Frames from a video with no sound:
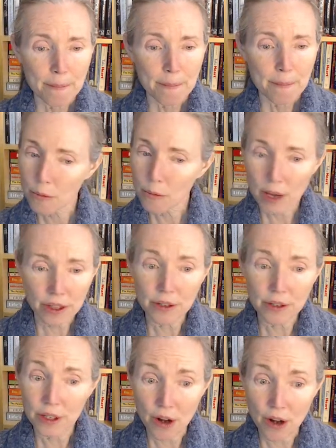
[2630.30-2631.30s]
whether
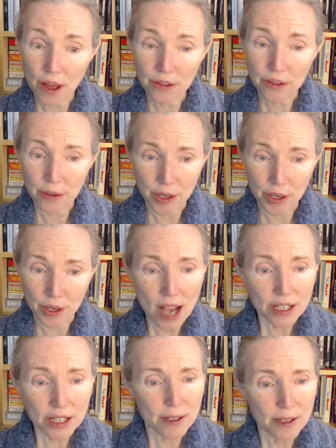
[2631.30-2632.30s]
you're an author or
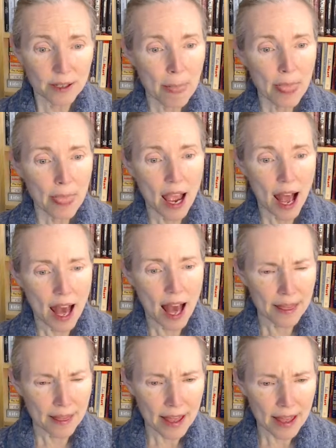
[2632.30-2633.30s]
not.
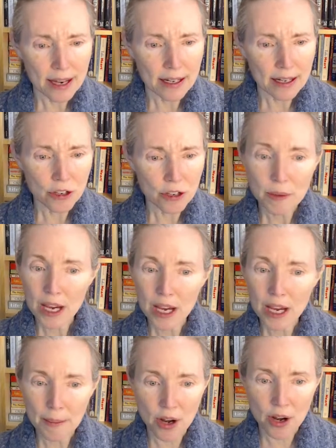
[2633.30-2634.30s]
And then you
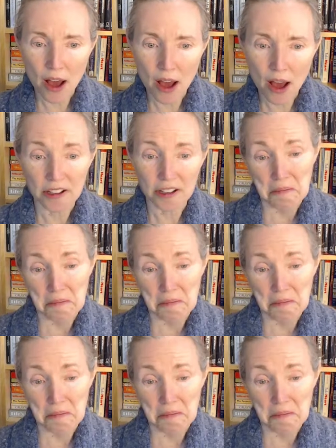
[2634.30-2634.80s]
become an author.